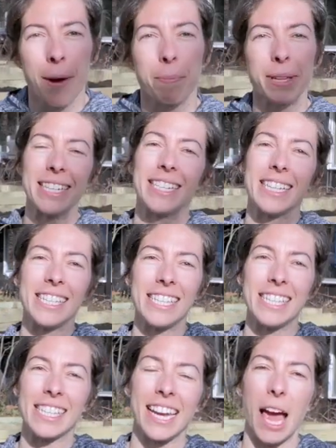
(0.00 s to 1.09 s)
planting
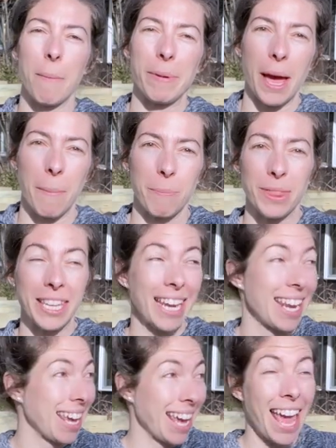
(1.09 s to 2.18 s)
season coming up with
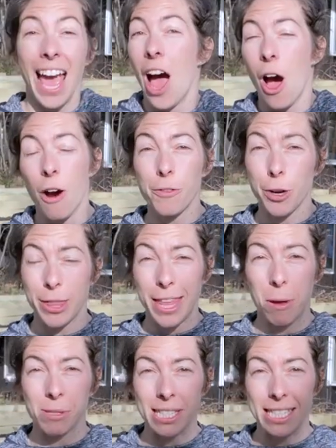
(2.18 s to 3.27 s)
getting over
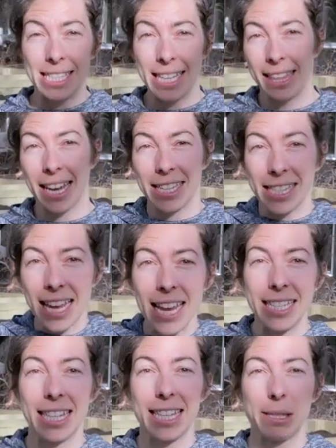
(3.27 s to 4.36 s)
1,000 seedlings
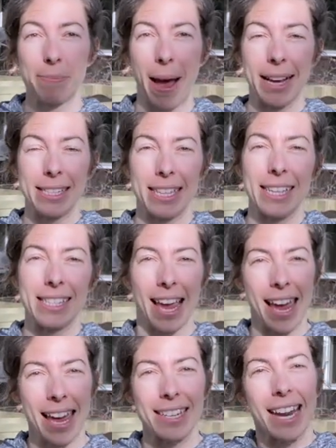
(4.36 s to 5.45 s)
into these boxes,
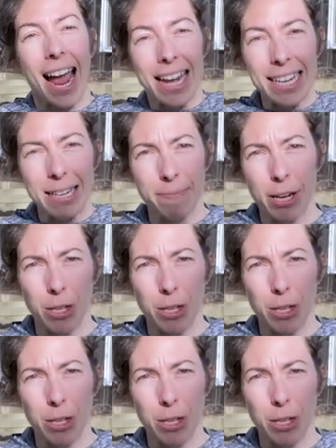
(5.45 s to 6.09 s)
and I need my